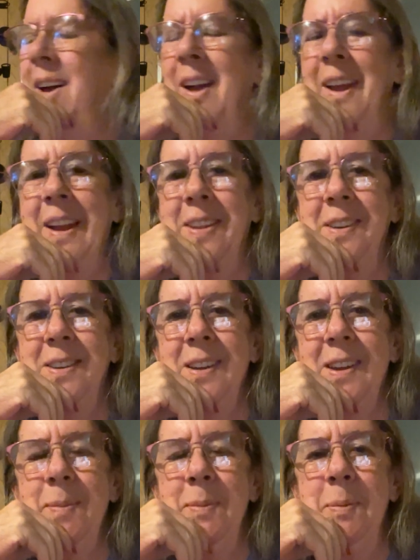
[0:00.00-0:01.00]
I got the
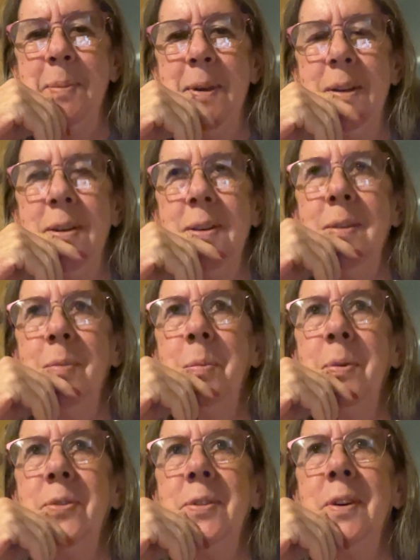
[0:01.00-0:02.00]
diamond painting
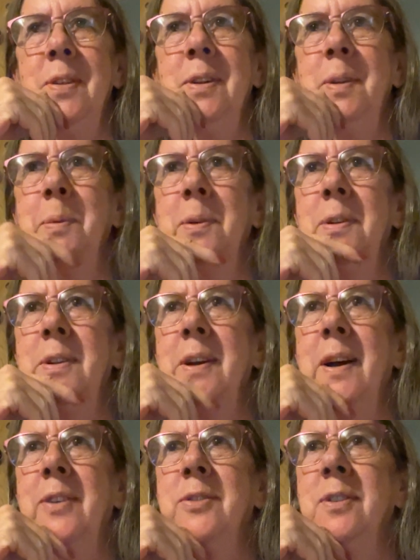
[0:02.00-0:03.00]
almost done that I'm going to
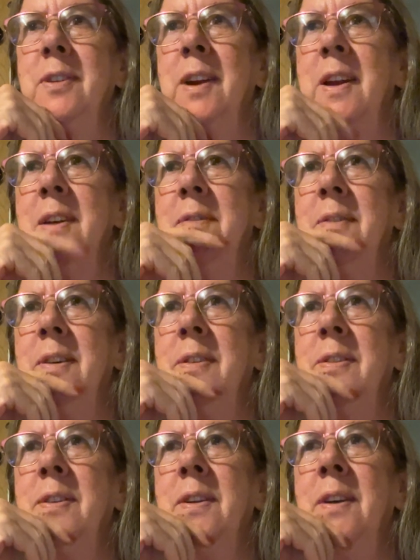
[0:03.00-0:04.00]
attach to the canvas.